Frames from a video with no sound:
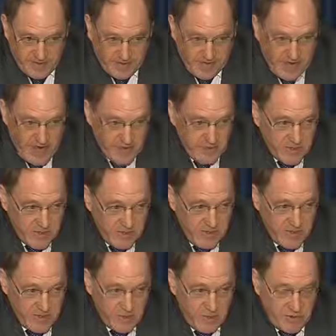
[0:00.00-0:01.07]
Economists do
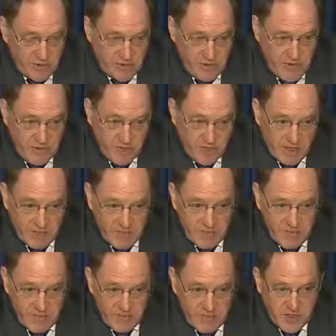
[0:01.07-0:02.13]
this all the time. The
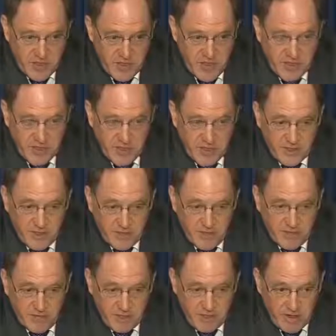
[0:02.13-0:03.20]
Congressional Budget Office is no
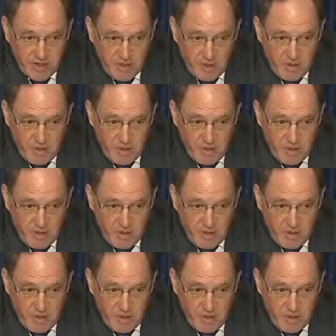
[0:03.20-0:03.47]
different.